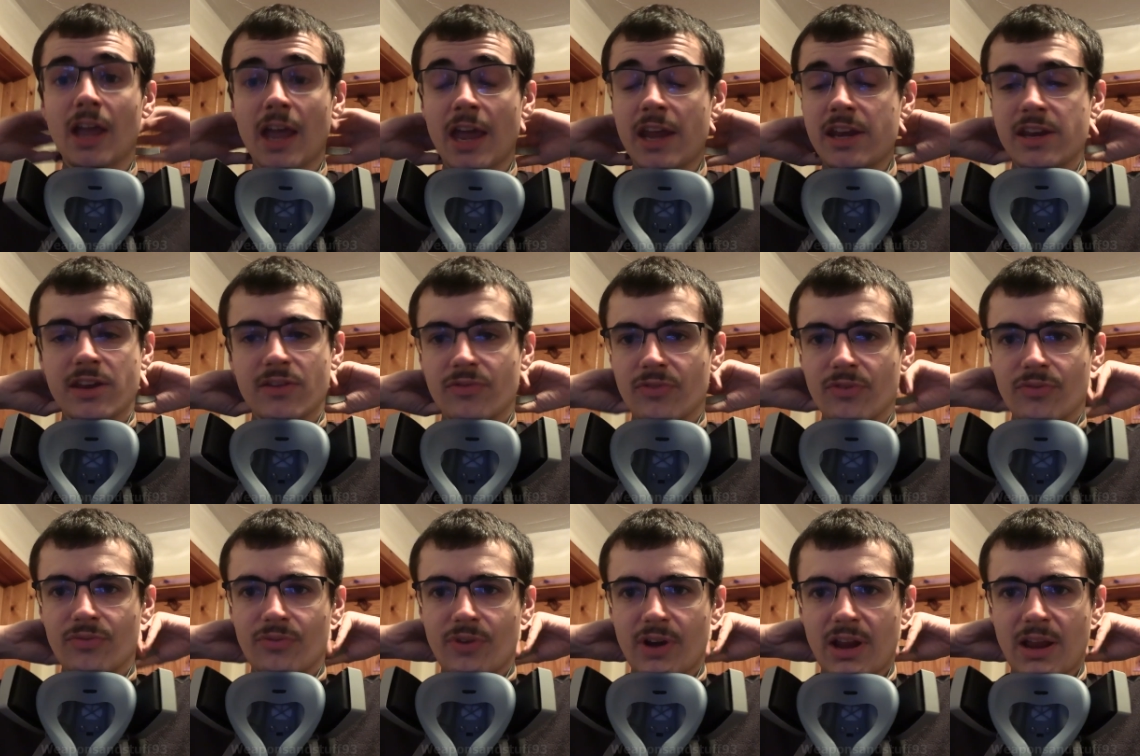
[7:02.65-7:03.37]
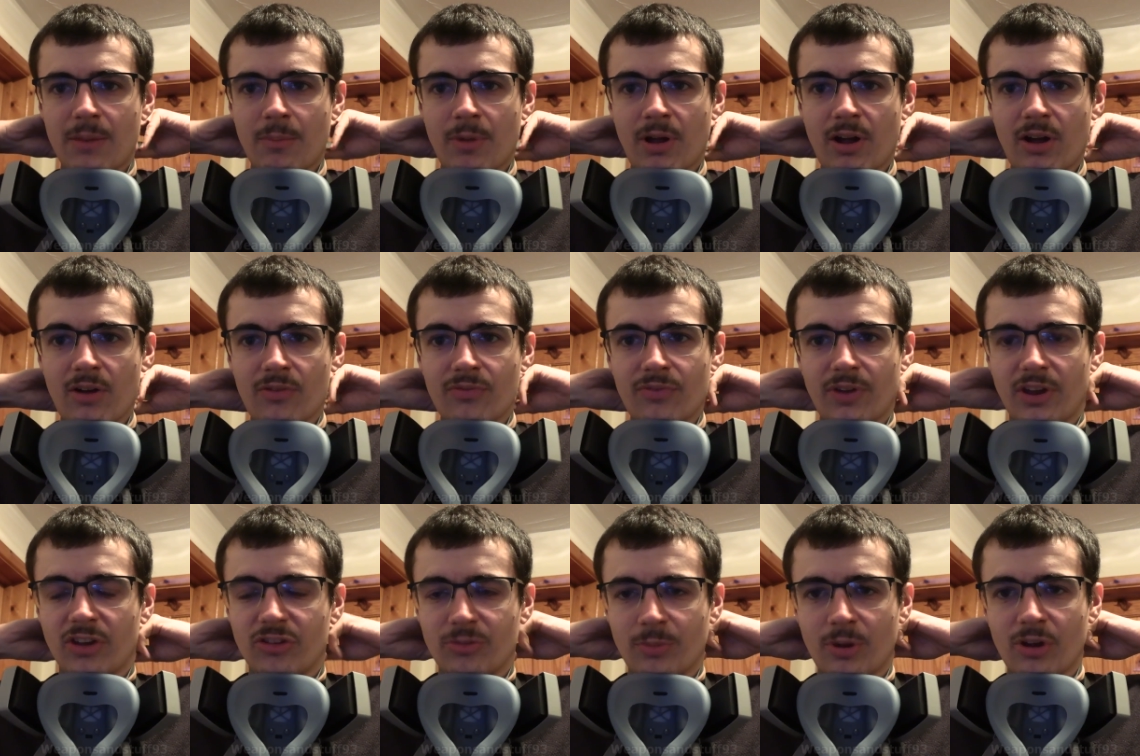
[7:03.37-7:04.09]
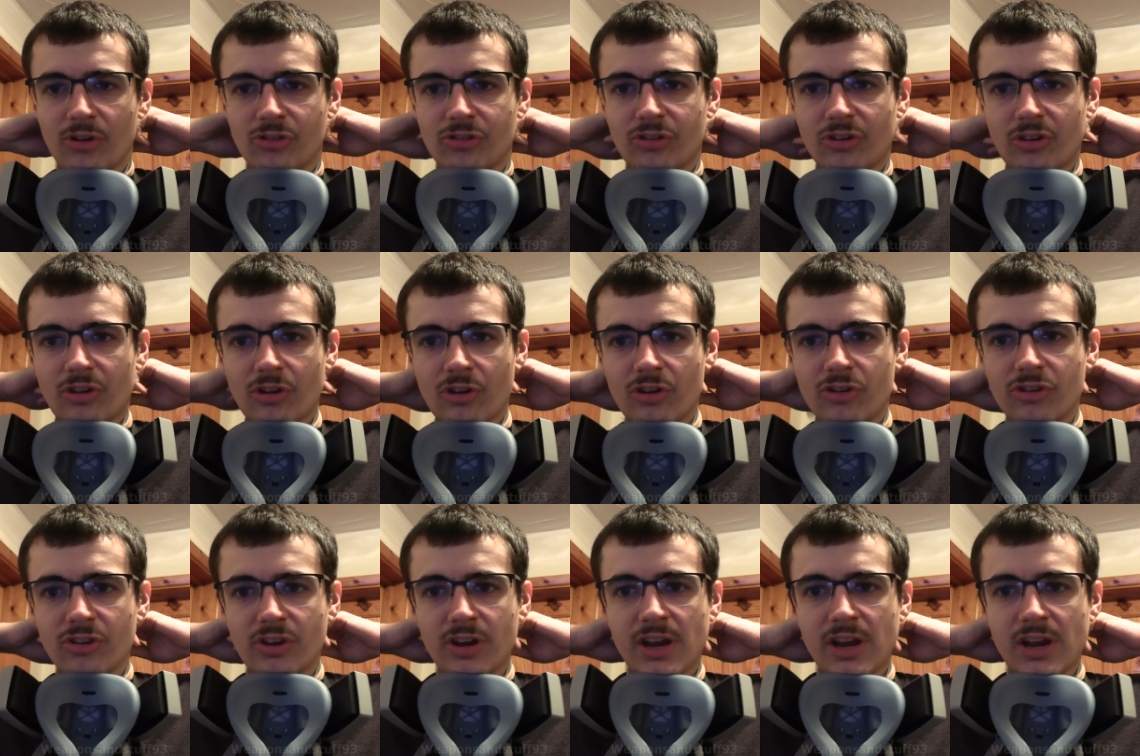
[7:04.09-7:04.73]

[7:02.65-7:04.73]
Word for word: Any of the 3M half face masks are good,